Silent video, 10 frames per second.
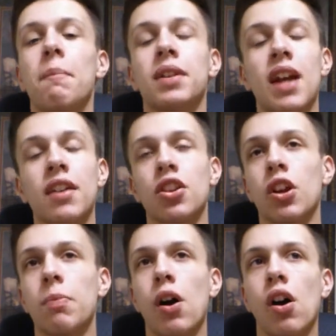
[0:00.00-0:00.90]
But
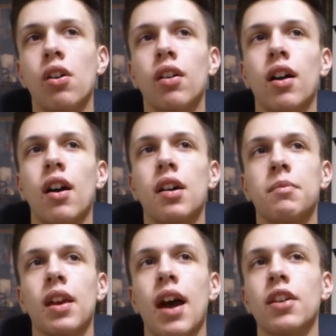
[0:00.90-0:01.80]
Dontari Poe,
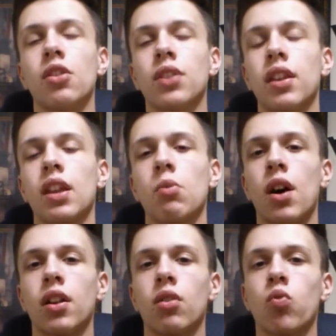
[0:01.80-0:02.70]
I know that they
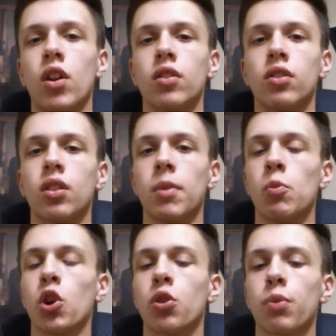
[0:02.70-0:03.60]
want to run a little
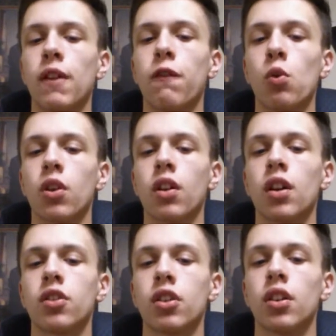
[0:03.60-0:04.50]
bit more
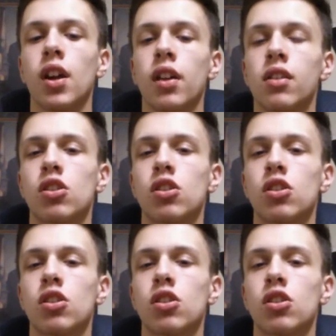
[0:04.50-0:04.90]
3-4 under